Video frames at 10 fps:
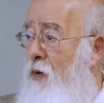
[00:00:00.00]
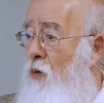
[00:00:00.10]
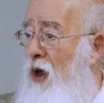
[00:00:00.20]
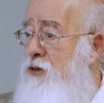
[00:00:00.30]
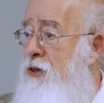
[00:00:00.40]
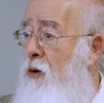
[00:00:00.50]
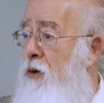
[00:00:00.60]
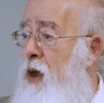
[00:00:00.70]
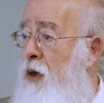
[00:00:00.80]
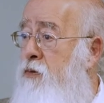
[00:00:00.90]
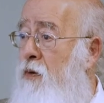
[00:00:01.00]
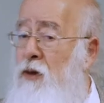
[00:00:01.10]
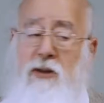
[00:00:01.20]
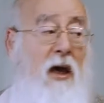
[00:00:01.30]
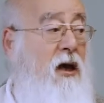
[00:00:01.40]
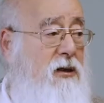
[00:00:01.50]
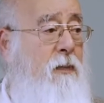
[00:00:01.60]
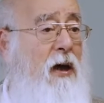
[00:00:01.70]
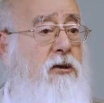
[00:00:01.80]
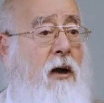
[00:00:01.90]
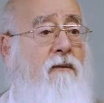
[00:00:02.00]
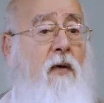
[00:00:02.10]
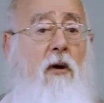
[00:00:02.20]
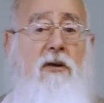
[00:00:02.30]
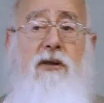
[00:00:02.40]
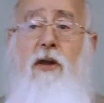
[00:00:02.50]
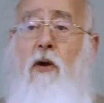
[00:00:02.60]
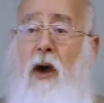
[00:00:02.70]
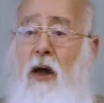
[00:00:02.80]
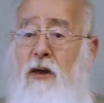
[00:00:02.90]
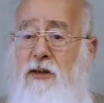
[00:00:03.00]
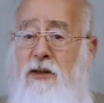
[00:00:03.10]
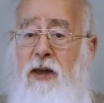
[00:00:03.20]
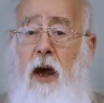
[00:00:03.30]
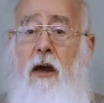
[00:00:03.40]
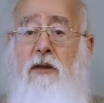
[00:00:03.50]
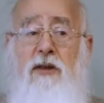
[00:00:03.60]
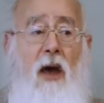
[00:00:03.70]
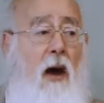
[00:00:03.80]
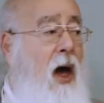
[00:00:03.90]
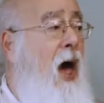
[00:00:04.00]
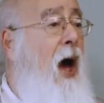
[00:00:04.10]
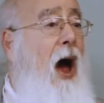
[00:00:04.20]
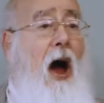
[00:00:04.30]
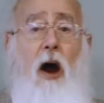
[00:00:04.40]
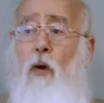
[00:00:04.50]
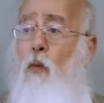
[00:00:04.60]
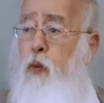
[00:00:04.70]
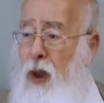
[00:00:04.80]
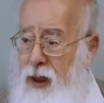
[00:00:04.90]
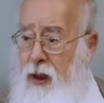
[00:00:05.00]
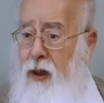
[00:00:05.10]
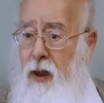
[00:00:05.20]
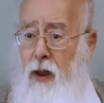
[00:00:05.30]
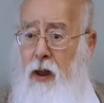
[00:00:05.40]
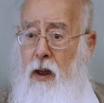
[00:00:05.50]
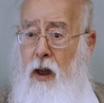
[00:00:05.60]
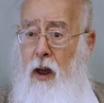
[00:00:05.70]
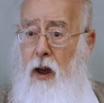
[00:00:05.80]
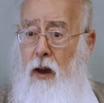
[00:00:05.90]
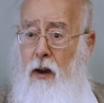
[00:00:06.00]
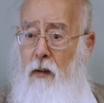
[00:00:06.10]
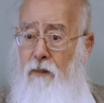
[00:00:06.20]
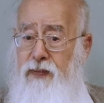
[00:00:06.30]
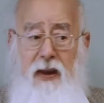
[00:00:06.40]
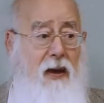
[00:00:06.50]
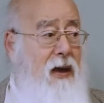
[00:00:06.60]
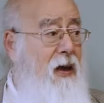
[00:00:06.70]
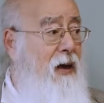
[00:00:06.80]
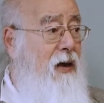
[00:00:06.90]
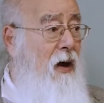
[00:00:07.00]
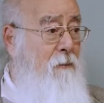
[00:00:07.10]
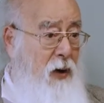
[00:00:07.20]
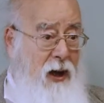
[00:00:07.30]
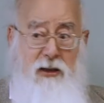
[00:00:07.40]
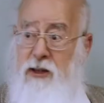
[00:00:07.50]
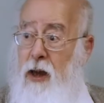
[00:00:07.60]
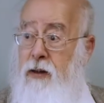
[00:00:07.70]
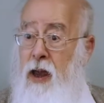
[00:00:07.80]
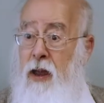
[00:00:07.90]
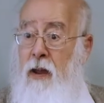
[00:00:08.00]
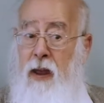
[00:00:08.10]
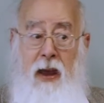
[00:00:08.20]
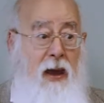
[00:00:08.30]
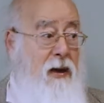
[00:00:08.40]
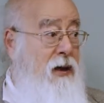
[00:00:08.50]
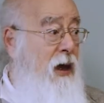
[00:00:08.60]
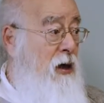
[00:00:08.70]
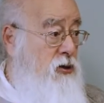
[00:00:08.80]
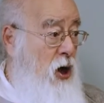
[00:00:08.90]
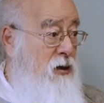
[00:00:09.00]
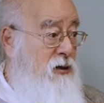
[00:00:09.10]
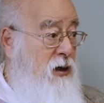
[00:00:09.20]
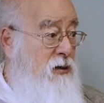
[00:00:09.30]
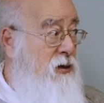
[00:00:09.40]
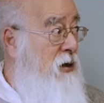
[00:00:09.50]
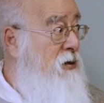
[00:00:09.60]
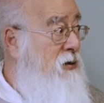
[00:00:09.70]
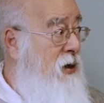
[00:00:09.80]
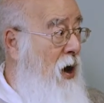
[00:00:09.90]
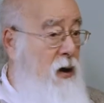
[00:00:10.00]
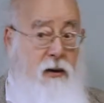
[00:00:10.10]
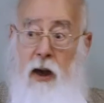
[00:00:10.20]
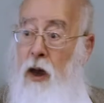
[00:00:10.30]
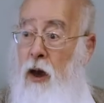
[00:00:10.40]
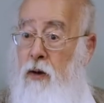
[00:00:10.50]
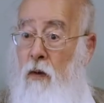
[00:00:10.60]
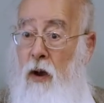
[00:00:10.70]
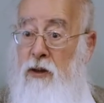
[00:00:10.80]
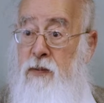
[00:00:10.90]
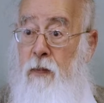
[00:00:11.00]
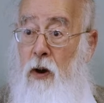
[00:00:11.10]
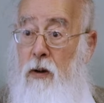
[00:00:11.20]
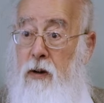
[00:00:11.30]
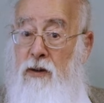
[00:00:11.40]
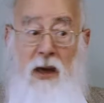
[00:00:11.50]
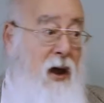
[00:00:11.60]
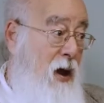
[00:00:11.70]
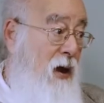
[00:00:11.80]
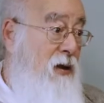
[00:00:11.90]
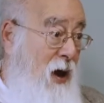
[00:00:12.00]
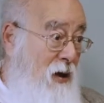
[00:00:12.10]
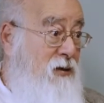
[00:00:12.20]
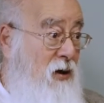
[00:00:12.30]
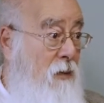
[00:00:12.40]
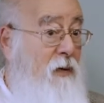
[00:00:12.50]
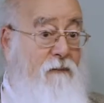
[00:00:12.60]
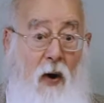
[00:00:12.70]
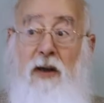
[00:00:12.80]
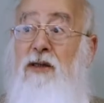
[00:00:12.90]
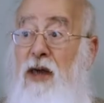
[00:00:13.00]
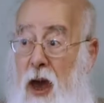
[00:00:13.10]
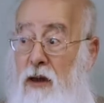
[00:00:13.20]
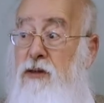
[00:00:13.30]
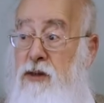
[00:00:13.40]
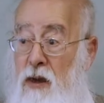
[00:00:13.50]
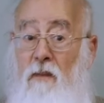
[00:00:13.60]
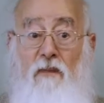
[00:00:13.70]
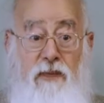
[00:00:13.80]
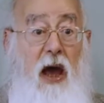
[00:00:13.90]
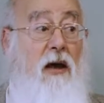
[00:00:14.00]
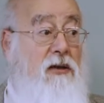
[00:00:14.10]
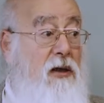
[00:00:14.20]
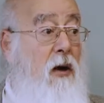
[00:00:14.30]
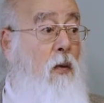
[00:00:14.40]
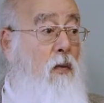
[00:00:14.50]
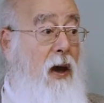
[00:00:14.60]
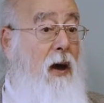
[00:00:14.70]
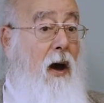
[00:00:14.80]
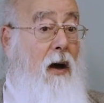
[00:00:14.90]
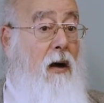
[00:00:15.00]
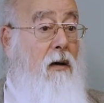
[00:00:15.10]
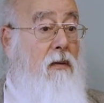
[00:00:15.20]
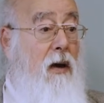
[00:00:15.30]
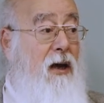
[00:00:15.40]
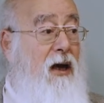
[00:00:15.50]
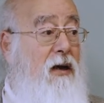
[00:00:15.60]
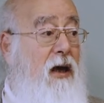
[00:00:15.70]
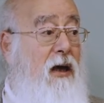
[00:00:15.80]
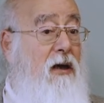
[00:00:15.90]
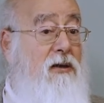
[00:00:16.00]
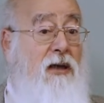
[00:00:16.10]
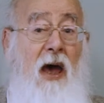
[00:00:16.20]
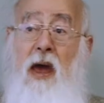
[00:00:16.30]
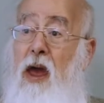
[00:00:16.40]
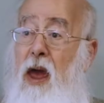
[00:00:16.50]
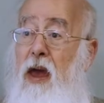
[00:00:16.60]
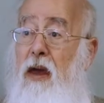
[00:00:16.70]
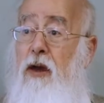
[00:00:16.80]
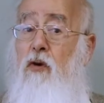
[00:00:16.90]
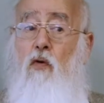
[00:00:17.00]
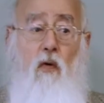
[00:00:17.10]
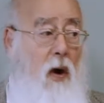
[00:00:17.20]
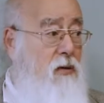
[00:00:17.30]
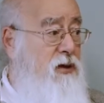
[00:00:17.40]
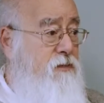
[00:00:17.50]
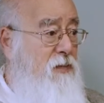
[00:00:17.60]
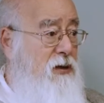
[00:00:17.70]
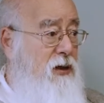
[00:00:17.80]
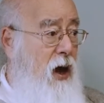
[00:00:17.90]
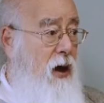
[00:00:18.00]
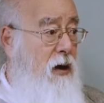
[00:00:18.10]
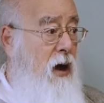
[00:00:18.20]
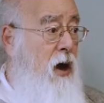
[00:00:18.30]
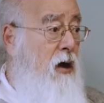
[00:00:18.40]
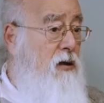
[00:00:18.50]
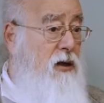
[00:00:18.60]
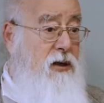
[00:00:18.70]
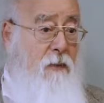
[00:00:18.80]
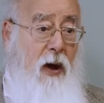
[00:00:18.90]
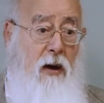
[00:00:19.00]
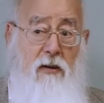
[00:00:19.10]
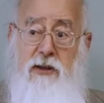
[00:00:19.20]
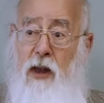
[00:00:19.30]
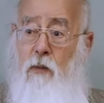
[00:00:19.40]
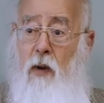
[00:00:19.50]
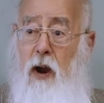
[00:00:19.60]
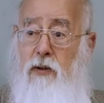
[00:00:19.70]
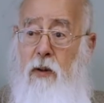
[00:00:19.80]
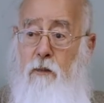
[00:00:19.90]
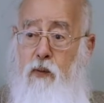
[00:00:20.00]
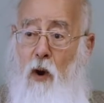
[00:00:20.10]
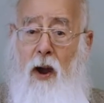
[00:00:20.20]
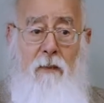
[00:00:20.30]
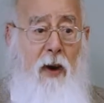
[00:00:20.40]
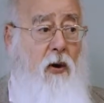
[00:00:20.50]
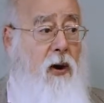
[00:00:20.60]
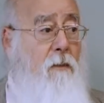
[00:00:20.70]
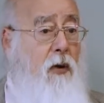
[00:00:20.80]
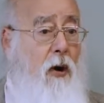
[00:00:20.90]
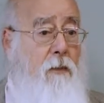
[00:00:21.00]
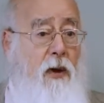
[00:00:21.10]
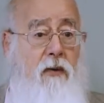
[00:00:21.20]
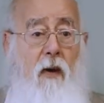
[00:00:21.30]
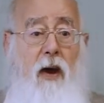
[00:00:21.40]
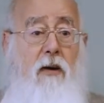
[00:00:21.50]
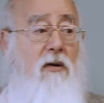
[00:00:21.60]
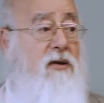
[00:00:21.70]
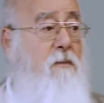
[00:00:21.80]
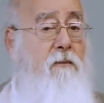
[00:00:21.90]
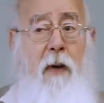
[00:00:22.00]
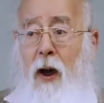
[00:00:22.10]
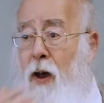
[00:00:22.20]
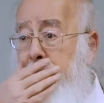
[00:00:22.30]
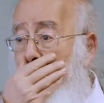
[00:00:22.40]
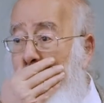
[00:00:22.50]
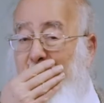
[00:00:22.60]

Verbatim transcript: Western countries, especially, of course, the United States. Uh, are we um, complicit in injustices done across borders? And the answer, I'm afraid, is yes. Yes, we are. It is a gross mistake to suppose that we are the primary perpetrators, but